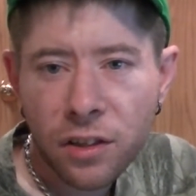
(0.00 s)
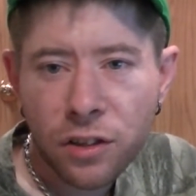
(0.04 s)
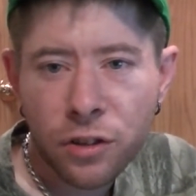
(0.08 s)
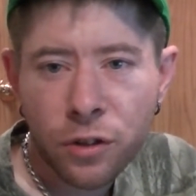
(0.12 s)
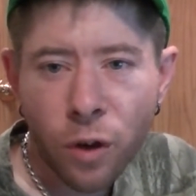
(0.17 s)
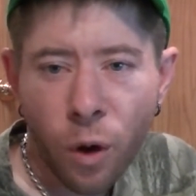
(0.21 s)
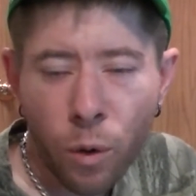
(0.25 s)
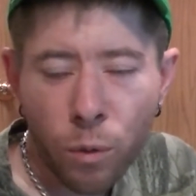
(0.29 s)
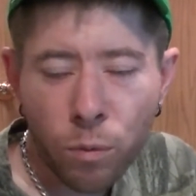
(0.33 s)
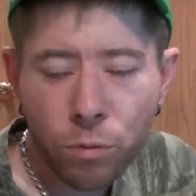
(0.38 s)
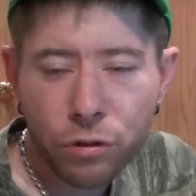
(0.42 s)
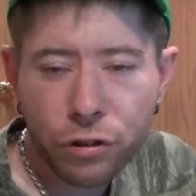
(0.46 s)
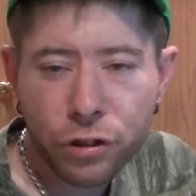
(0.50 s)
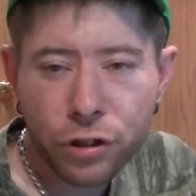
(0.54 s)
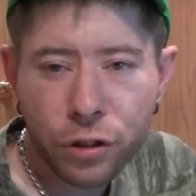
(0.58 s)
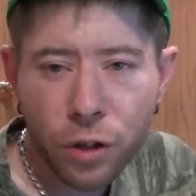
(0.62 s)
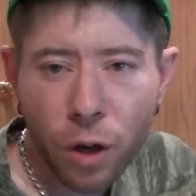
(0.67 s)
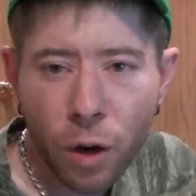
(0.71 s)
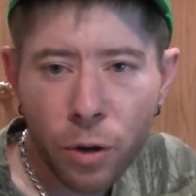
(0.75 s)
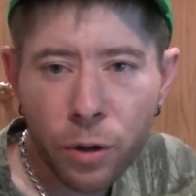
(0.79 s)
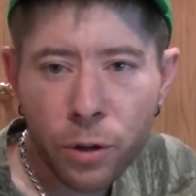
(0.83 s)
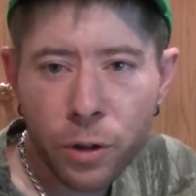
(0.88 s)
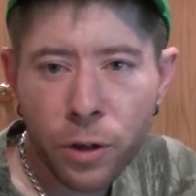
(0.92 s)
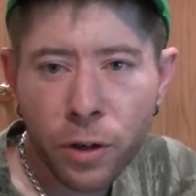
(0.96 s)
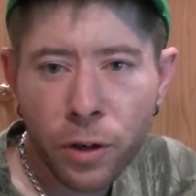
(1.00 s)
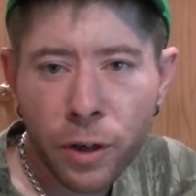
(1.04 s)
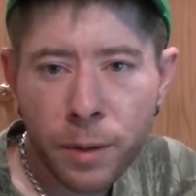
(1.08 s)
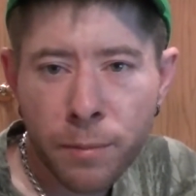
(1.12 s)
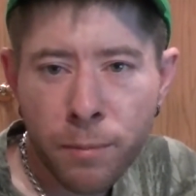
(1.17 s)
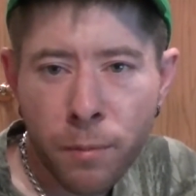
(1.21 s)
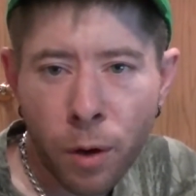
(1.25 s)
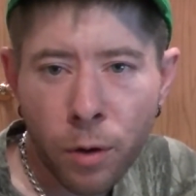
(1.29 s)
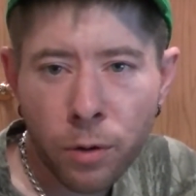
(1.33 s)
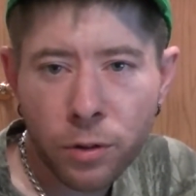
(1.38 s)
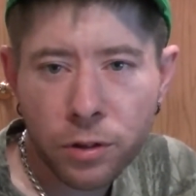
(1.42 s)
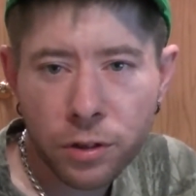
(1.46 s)
Don't show your
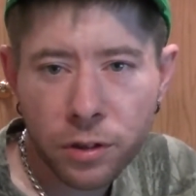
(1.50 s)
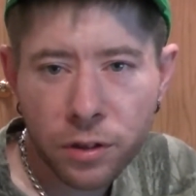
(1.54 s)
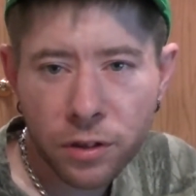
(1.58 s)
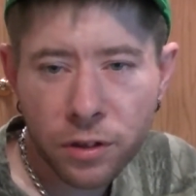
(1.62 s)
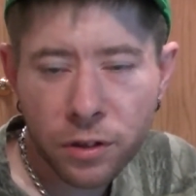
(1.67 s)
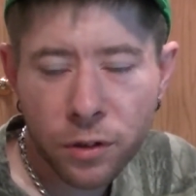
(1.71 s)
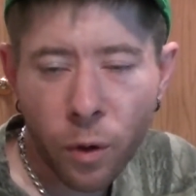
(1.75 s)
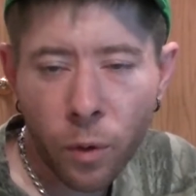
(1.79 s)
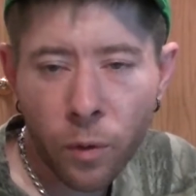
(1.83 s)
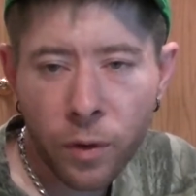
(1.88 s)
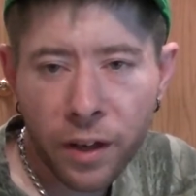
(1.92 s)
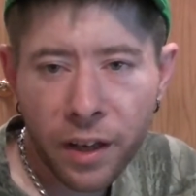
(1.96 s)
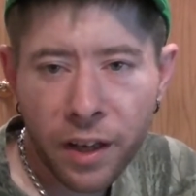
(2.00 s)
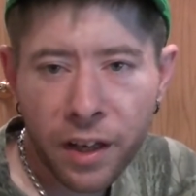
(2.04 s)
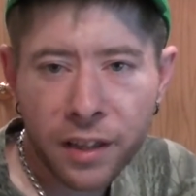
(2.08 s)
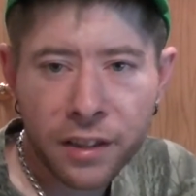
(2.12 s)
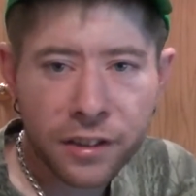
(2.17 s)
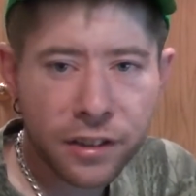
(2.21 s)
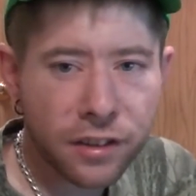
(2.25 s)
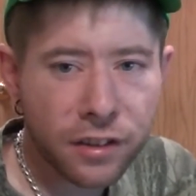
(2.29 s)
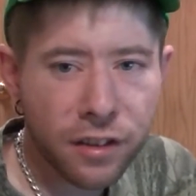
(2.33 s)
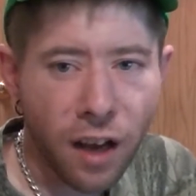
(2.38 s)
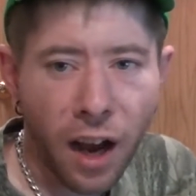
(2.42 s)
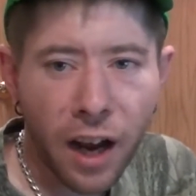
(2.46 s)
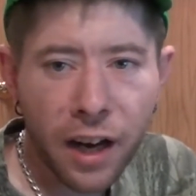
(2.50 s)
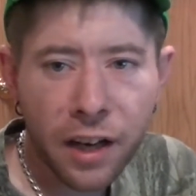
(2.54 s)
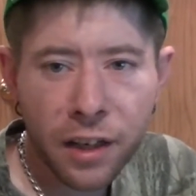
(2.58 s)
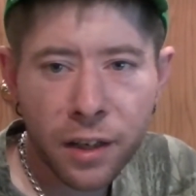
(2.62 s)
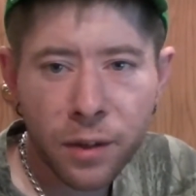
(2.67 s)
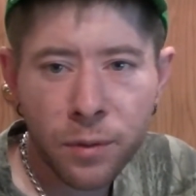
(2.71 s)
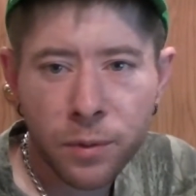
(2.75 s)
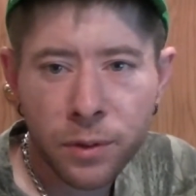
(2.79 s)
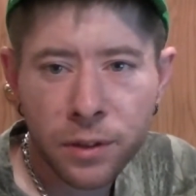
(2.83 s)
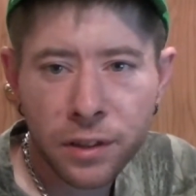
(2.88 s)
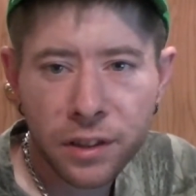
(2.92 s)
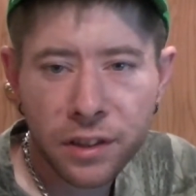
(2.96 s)
emotions. Don't get
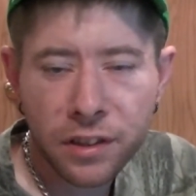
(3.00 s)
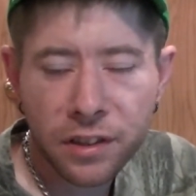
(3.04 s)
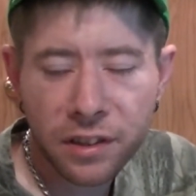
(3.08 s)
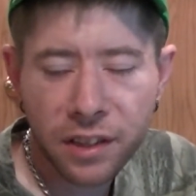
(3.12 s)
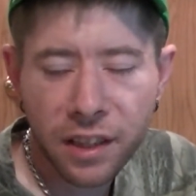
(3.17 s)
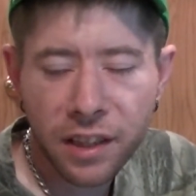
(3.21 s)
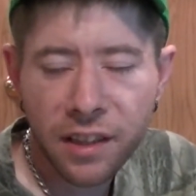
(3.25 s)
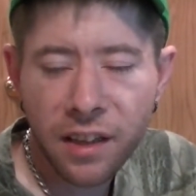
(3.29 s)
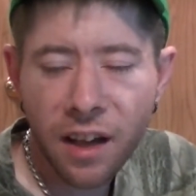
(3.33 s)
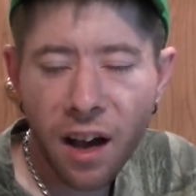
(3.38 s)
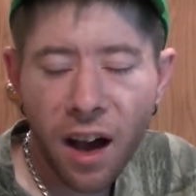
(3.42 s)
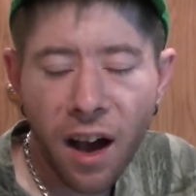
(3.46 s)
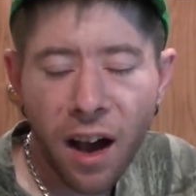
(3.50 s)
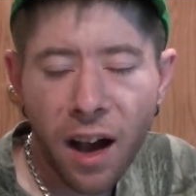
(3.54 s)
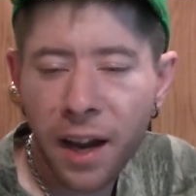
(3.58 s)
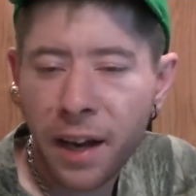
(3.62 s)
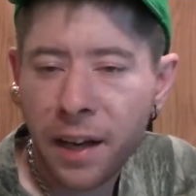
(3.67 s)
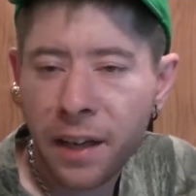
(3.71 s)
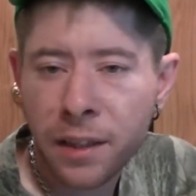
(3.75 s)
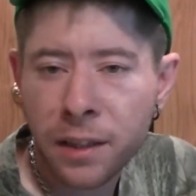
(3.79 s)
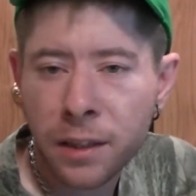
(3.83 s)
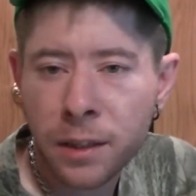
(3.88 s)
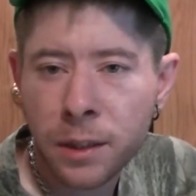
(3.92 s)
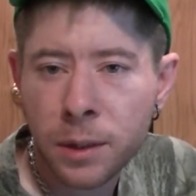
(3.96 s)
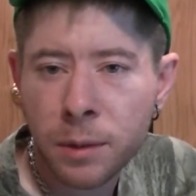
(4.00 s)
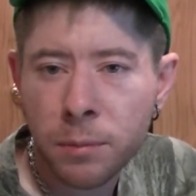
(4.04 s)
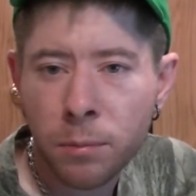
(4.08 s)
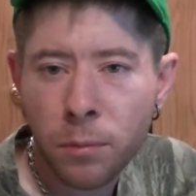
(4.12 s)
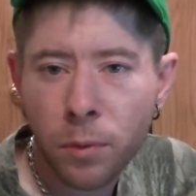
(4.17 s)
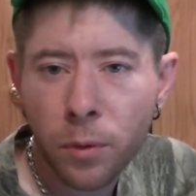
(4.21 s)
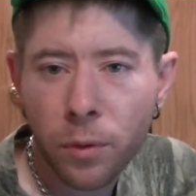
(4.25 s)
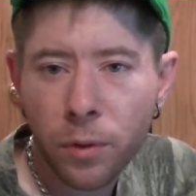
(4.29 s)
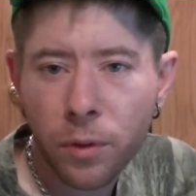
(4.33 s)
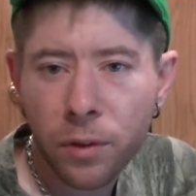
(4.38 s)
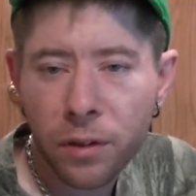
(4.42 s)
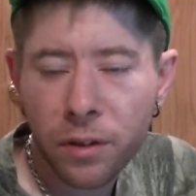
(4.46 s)
excited when you see the
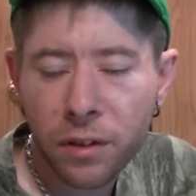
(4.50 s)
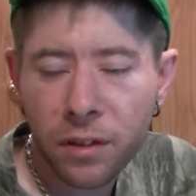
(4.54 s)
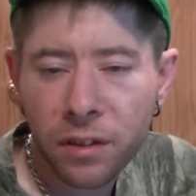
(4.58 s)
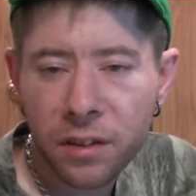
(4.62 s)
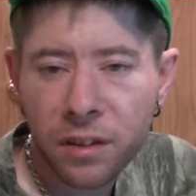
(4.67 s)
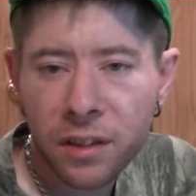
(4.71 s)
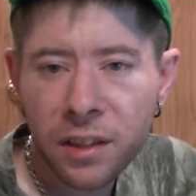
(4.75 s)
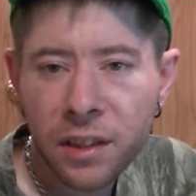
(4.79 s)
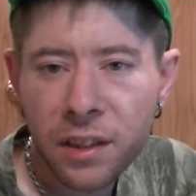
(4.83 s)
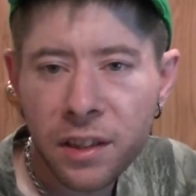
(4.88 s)
item, or